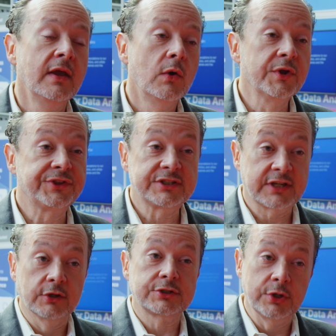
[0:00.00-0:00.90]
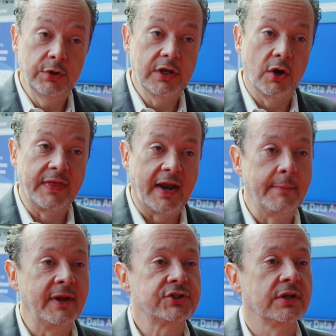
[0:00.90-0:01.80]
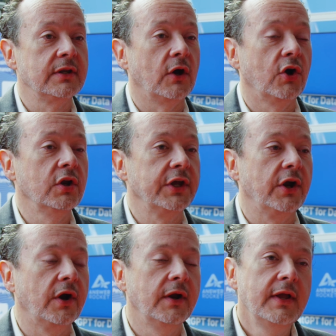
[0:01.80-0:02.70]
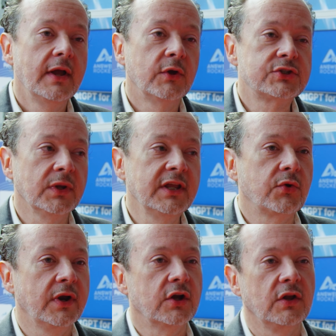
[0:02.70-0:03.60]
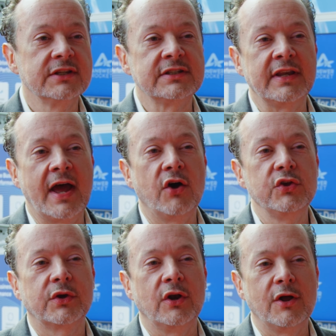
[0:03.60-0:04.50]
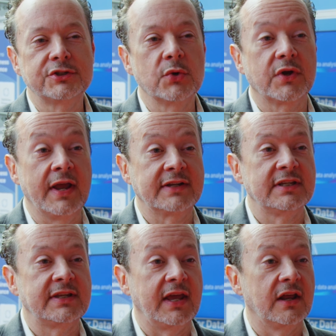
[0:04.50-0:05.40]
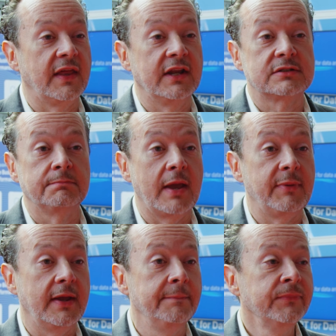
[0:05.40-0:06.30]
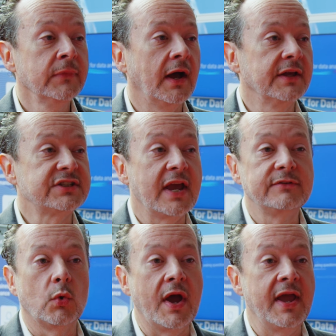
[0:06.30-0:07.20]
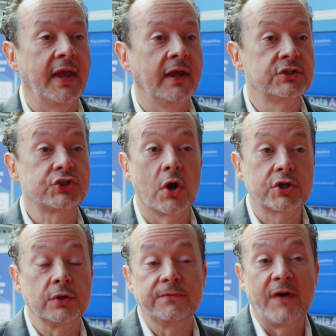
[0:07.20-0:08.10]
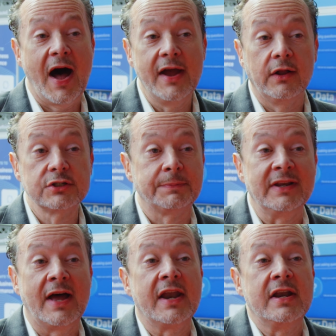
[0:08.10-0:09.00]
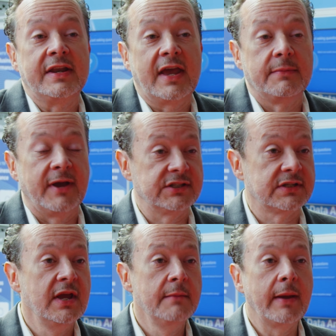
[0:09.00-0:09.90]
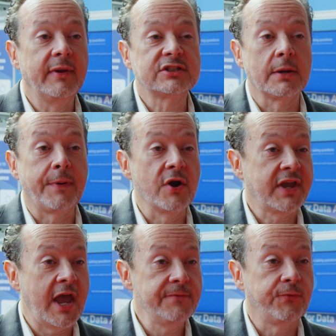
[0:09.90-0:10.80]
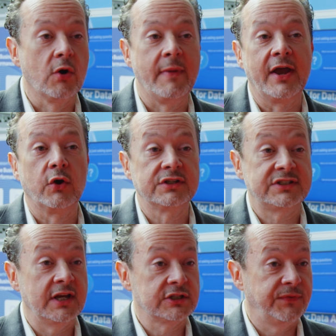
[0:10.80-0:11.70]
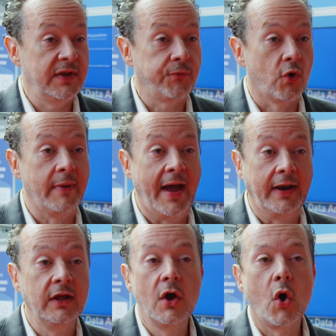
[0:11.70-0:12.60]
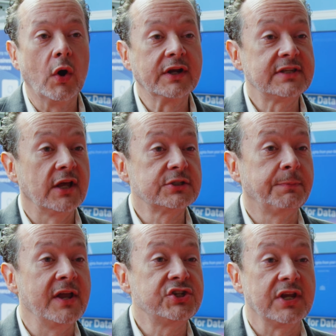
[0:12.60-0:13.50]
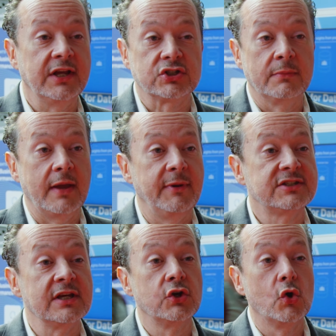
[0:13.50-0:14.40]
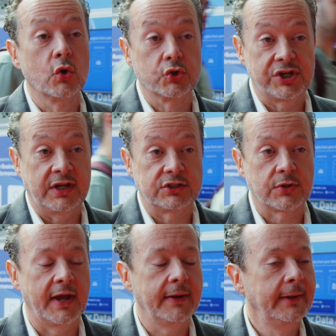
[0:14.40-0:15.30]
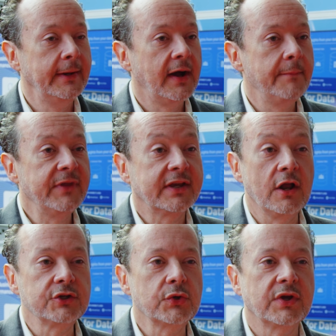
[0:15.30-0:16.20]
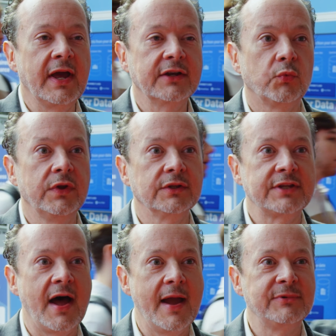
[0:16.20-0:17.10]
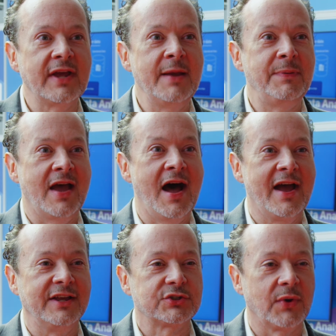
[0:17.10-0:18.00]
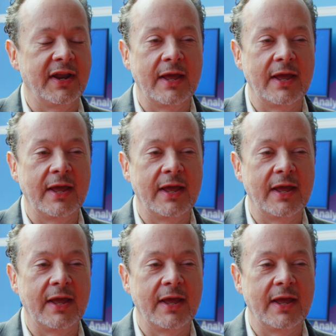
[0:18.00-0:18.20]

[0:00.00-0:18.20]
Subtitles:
With the Skill Studio that I mentioned earlier, what's really critical is that now you can also connect to data that is maybe saved away in structured files, but not in a database. Maybe it's a Parquet format or a CSV format or Excel spreadsheets, or maybe it's in Google Sheets, right? It can also connect real time to APIs, right?